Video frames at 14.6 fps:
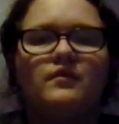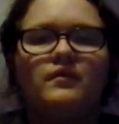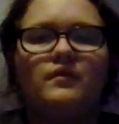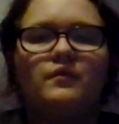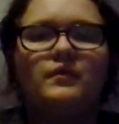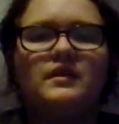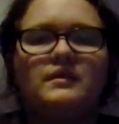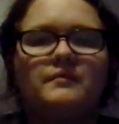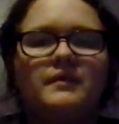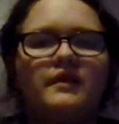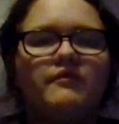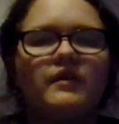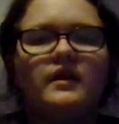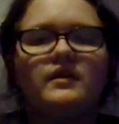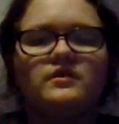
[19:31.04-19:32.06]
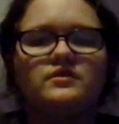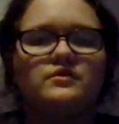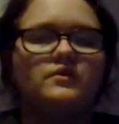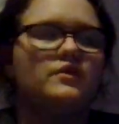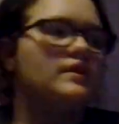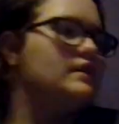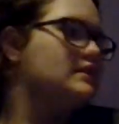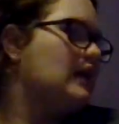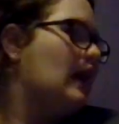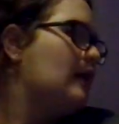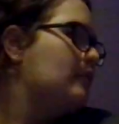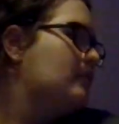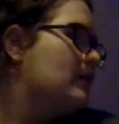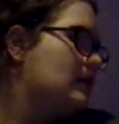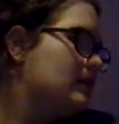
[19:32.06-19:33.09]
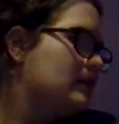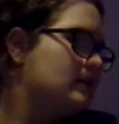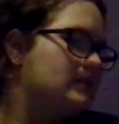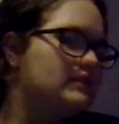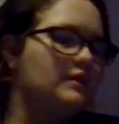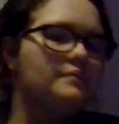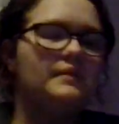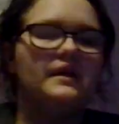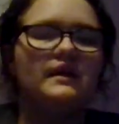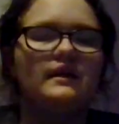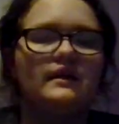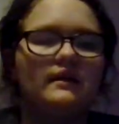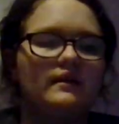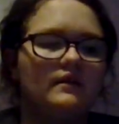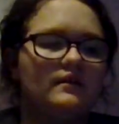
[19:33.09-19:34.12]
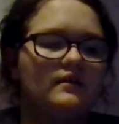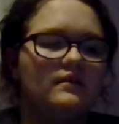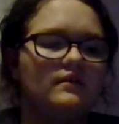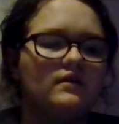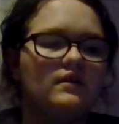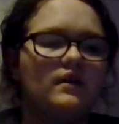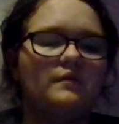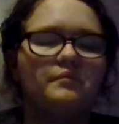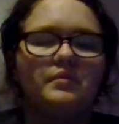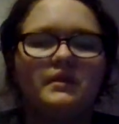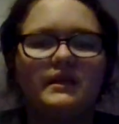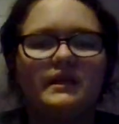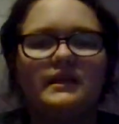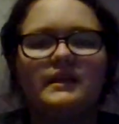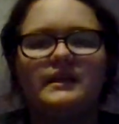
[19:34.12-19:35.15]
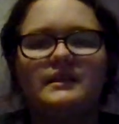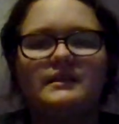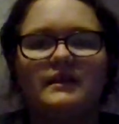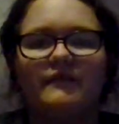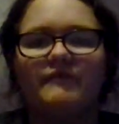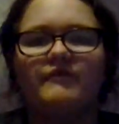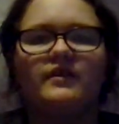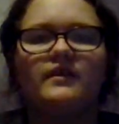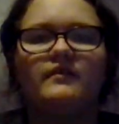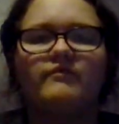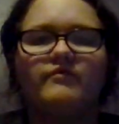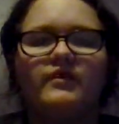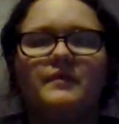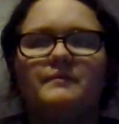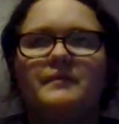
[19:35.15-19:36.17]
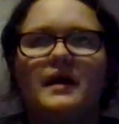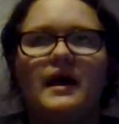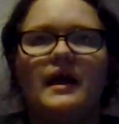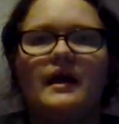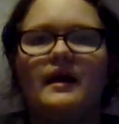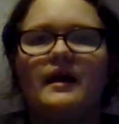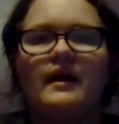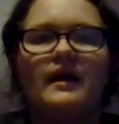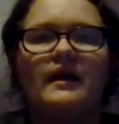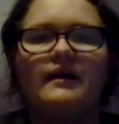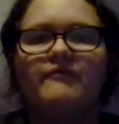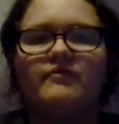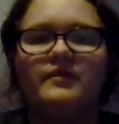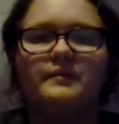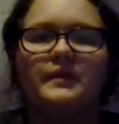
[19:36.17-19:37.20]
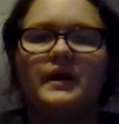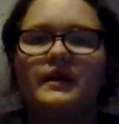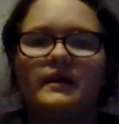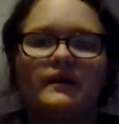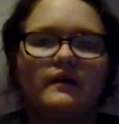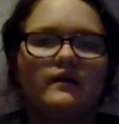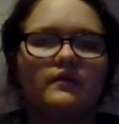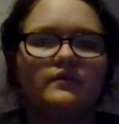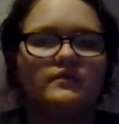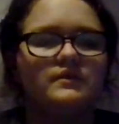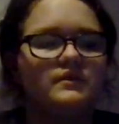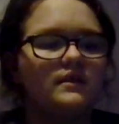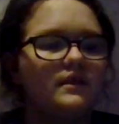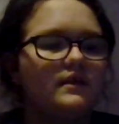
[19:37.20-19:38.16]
with me writing stories, I wanted to be completely different from everybody else.